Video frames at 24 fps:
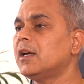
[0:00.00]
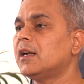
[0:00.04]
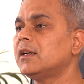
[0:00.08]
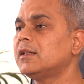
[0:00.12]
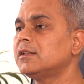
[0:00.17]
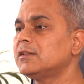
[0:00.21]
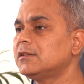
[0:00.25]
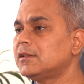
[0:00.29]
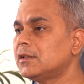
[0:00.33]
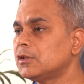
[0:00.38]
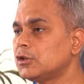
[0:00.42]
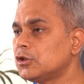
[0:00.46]

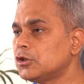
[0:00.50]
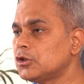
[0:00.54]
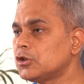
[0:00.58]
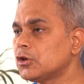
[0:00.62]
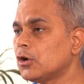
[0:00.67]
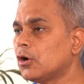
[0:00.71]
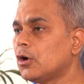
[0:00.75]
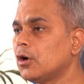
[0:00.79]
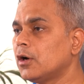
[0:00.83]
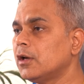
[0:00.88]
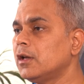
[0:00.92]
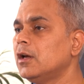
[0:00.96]
That is the
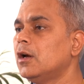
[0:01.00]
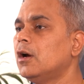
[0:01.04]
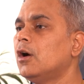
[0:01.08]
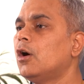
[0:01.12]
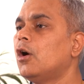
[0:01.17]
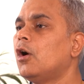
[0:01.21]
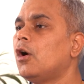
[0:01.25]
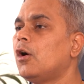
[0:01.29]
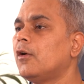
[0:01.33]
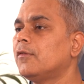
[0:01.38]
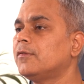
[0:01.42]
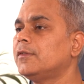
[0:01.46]
joy
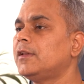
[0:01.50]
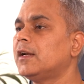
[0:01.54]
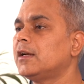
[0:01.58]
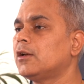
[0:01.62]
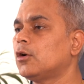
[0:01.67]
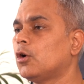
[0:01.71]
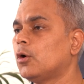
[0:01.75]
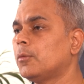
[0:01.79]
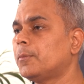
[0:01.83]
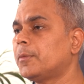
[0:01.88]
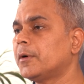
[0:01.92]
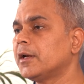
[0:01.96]
of that
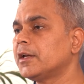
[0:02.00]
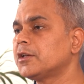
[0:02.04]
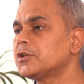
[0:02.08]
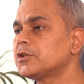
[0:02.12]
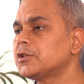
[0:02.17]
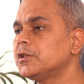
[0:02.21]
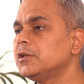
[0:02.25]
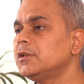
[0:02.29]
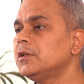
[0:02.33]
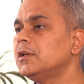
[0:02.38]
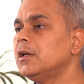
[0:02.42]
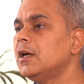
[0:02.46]

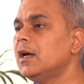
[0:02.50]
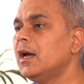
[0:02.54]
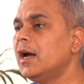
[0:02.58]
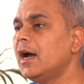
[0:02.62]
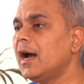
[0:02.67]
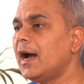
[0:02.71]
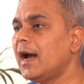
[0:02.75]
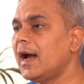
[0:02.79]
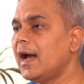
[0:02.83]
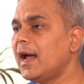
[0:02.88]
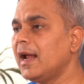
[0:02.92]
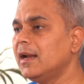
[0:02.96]
operation,
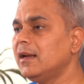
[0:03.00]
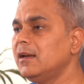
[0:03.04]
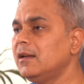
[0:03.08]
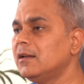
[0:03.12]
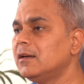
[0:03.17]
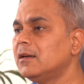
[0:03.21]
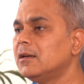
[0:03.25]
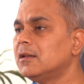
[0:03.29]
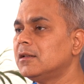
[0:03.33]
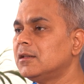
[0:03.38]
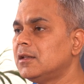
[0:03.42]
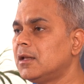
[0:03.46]

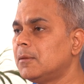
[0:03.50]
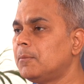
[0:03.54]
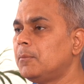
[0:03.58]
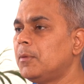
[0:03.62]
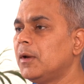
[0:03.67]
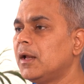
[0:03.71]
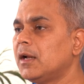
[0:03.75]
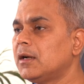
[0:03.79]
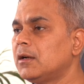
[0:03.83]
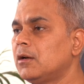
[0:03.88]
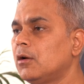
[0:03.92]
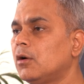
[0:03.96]
and the
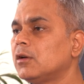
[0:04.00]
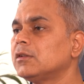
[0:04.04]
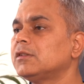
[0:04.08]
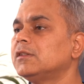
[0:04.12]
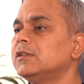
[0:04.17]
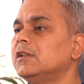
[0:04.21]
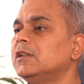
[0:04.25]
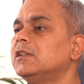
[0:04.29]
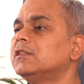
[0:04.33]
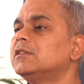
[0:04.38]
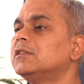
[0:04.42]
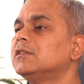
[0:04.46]
blood
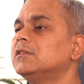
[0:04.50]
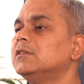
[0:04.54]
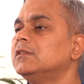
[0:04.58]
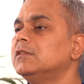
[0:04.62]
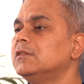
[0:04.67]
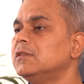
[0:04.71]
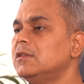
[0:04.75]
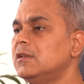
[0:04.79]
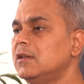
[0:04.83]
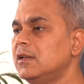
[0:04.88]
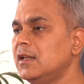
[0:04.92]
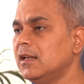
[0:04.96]
loss is
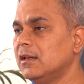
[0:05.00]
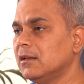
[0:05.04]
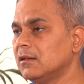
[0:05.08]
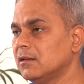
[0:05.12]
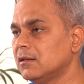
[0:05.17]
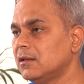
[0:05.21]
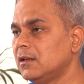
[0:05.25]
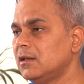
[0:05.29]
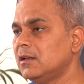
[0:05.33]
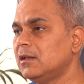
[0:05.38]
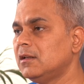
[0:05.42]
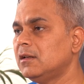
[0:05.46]
nil.
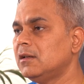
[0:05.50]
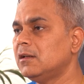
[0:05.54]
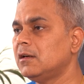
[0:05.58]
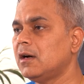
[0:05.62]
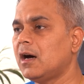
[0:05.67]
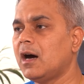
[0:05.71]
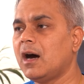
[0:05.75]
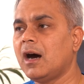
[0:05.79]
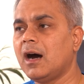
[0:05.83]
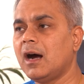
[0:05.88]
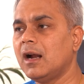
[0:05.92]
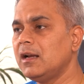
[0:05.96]

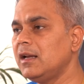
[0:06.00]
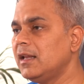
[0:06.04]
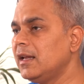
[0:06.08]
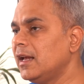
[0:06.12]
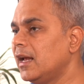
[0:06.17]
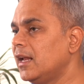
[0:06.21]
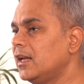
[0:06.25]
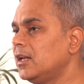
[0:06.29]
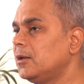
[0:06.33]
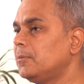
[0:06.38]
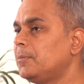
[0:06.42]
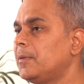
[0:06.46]

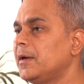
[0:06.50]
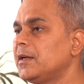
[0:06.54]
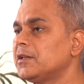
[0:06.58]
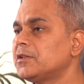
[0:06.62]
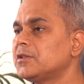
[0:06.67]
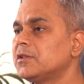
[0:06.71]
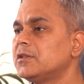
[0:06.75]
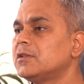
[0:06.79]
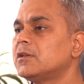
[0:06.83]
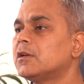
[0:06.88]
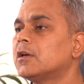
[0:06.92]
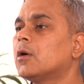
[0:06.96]
Hardly any
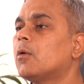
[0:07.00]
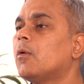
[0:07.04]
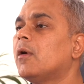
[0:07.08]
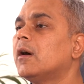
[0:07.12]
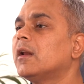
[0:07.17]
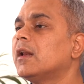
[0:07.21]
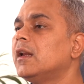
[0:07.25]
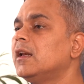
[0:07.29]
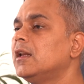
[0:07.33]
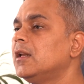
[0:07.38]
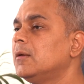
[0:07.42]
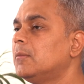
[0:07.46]
patient
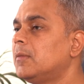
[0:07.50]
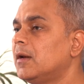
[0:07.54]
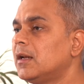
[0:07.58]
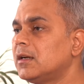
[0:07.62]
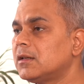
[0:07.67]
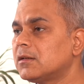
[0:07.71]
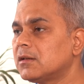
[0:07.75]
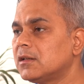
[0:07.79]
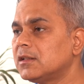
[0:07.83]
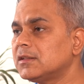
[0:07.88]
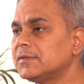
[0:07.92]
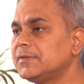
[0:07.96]
require any
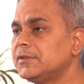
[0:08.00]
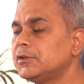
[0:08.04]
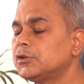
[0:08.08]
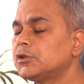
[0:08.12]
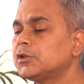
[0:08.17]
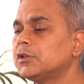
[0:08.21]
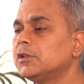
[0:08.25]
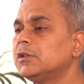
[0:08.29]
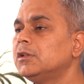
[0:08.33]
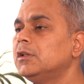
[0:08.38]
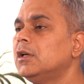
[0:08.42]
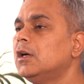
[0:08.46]
blood
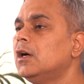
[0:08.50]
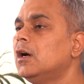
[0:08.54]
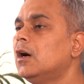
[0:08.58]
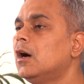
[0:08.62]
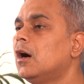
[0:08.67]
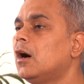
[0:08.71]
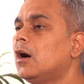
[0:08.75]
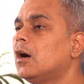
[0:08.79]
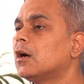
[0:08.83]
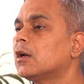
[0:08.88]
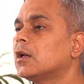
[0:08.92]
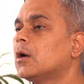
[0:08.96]
transfusion
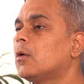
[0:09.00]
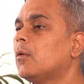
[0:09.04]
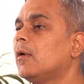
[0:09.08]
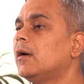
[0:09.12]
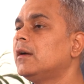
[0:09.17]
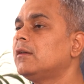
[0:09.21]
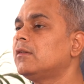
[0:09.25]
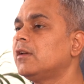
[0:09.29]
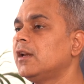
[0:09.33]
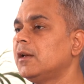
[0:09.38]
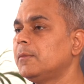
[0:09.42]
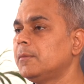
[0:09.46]
or
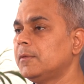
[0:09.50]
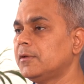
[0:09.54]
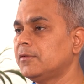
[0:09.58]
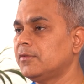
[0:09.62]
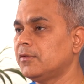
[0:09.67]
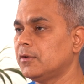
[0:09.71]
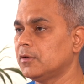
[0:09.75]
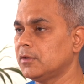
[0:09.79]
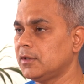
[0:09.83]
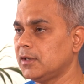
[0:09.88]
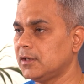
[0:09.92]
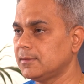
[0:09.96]
require treatment
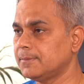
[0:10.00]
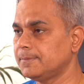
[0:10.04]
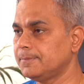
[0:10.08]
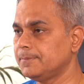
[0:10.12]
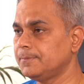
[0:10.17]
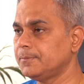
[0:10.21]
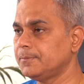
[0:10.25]
for that.